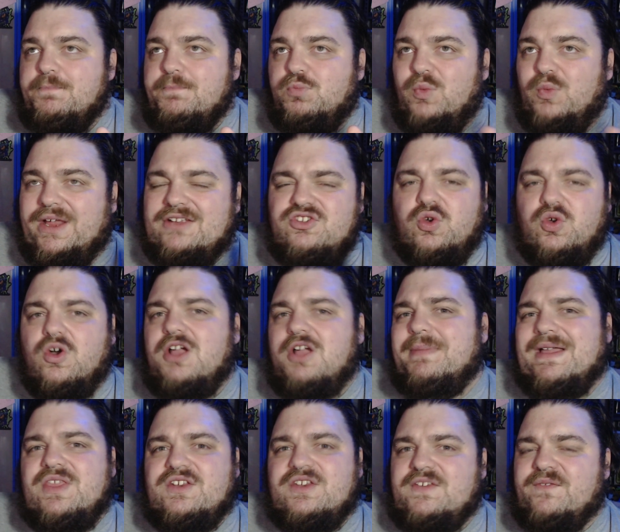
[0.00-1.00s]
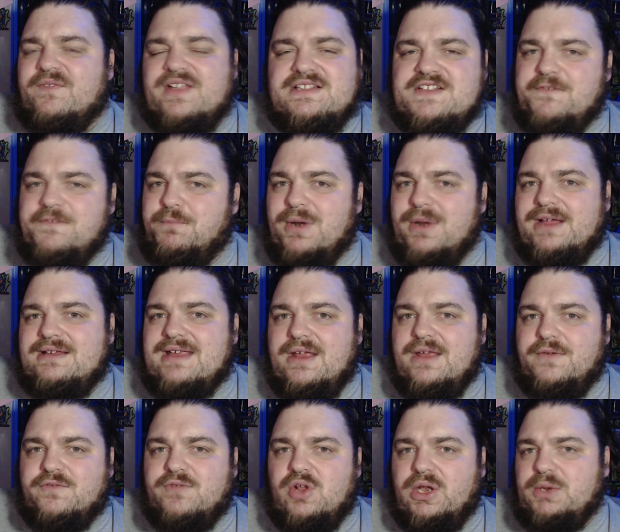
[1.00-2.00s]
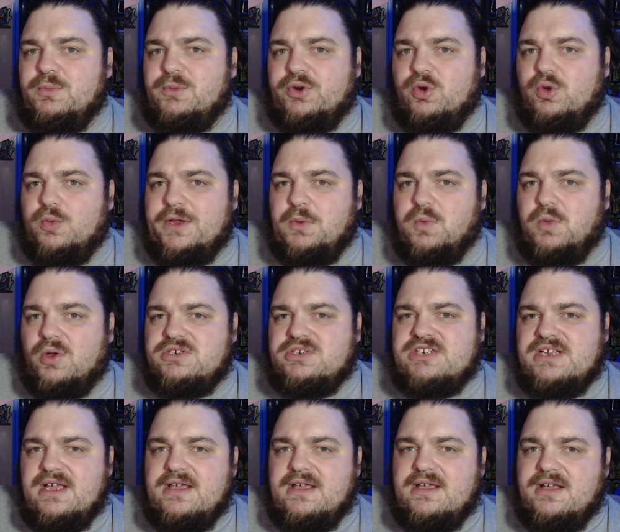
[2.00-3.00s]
We can talk about the defensive breakdown of Collingwood all we want.